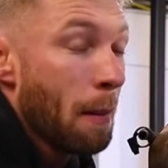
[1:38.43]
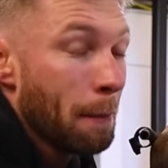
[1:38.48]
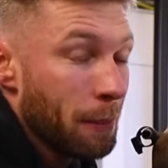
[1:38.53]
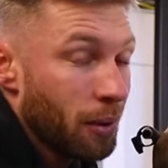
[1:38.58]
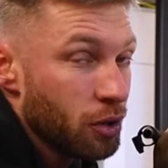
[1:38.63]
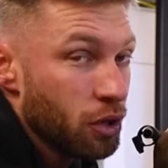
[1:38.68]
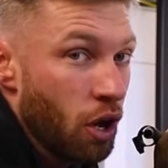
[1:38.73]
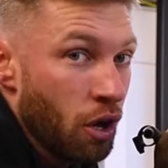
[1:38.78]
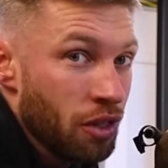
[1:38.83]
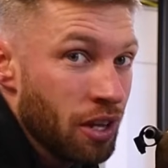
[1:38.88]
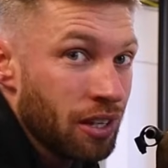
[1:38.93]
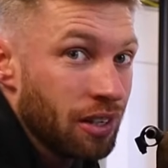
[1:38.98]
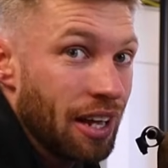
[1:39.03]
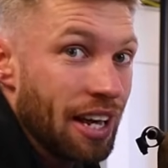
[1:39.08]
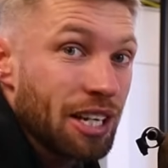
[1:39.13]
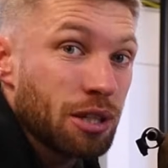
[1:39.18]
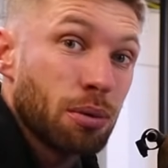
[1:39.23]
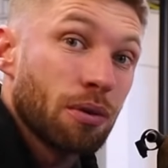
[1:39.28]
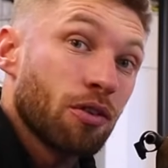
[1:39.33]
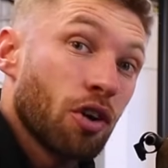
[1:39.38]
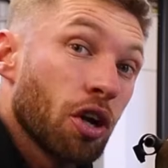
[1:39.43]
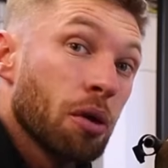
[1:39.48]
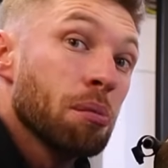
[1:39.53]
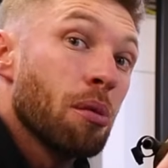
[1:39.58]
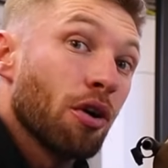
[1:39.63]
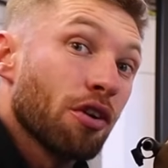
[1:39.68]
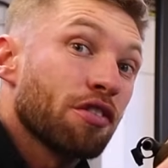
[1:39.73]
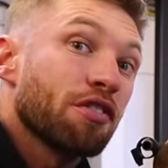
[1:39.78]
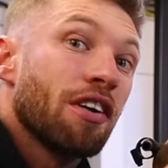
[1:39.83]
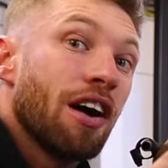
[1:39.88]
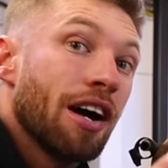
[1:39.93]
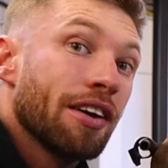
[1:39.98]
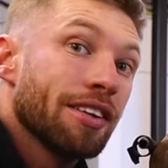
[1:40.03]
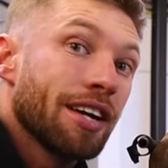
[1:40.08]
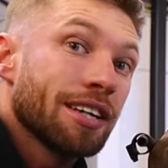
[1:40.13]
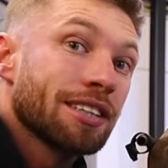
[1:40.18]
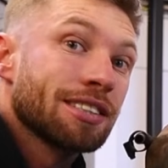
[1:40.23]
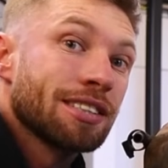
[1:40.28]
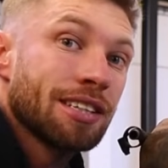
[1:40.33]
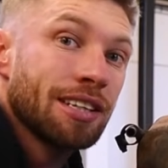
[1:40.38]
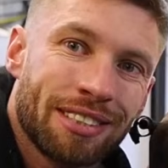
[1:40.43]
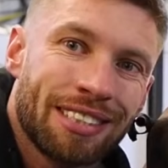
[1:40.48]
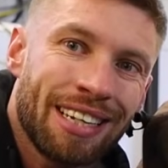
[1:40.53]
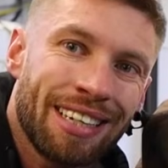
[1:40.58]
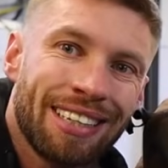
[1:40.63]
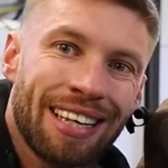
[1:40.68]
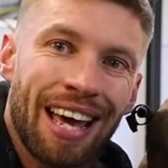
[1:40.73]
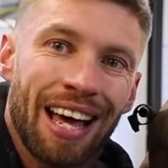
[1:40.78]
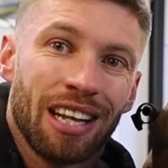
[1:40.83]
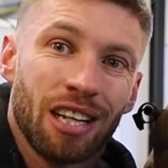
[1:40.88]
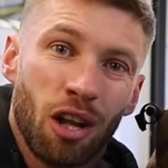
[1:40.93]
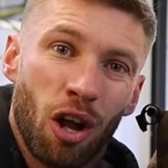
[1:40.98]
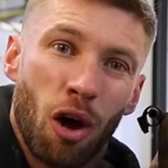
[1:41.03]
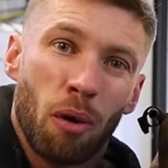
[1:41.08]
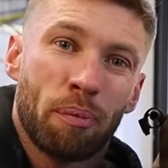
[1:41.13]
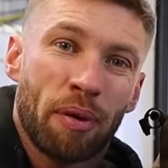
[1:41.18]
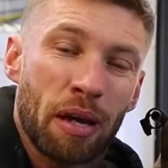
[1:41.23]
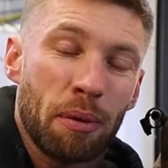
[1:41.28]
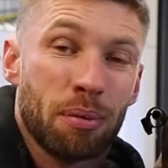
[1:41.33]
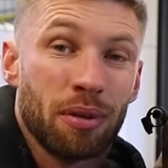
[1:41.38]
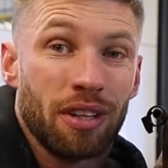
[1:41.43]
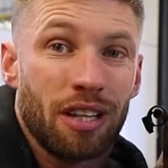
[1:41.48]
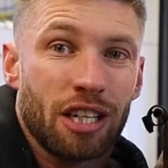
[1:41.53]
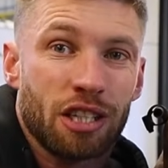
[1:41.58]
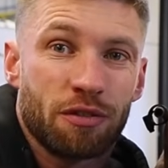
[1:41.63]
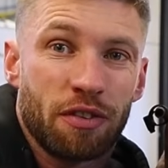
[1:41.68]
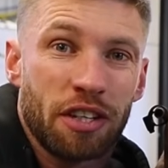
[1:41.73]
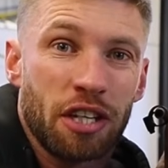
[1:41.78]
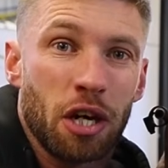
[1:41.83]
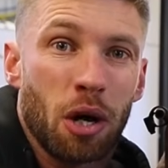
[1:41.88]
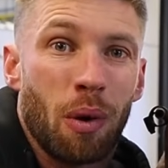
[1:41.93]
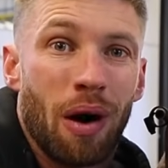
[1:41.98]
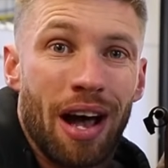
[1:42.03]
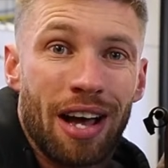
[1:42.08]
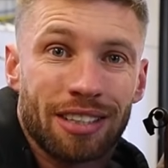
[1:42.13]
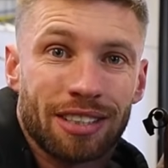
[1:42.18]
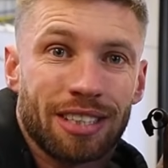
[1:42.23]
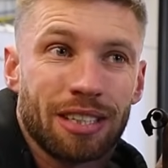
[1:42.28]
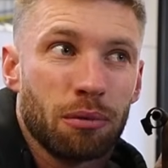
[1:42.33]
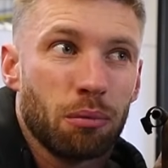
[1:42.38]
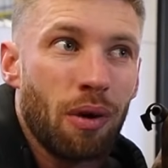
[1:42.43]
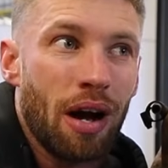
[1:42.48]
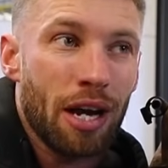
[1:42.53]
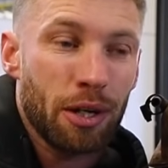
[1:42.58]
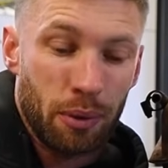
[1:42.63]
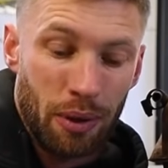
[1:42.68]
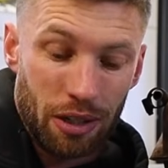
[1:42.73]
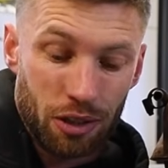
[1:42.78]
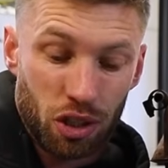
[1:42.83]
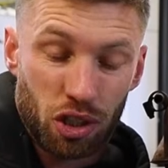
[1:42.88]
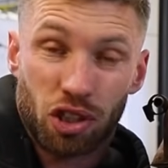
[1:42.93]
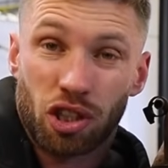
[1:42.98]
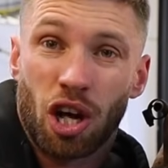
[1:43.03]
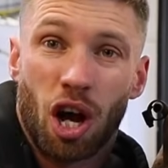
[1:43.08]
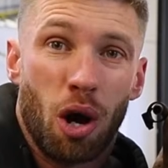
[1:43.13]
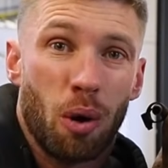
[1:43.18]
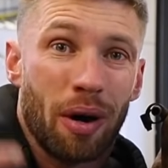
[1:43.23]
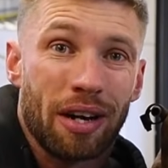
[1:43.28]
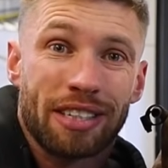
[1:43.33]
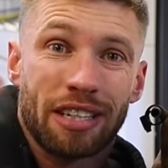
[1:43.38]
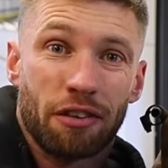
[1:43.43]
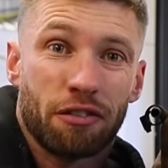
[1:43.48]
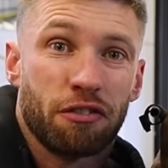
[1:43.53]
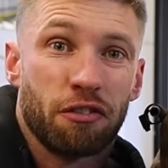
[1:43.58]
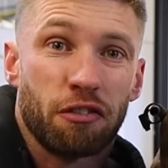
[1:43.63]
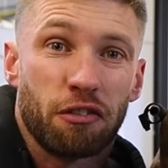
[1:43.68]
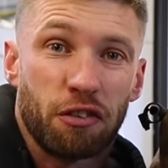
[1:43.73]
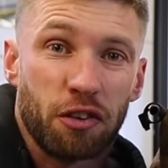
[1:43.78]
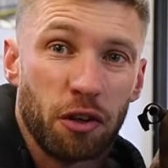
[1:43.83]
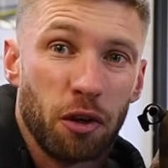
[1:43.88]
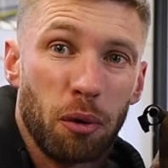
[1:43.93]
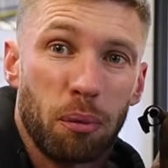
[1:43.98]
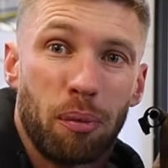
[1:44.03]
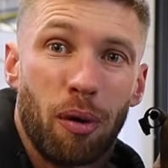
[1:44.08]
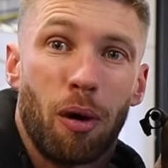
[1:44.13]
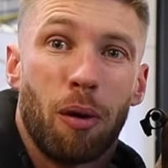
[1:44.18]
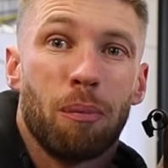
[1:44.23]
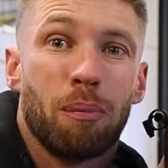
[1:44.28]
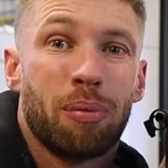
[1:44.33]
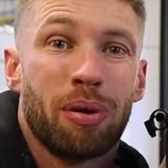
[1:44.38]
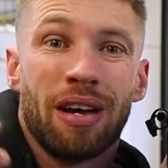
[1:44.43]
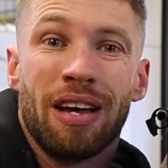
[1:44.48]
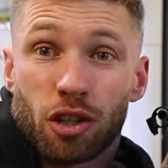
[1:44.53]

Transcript: But nonetheless, we've got to modify this. I did get a lot of people in the last video asking why don't I just go a different fuel pump.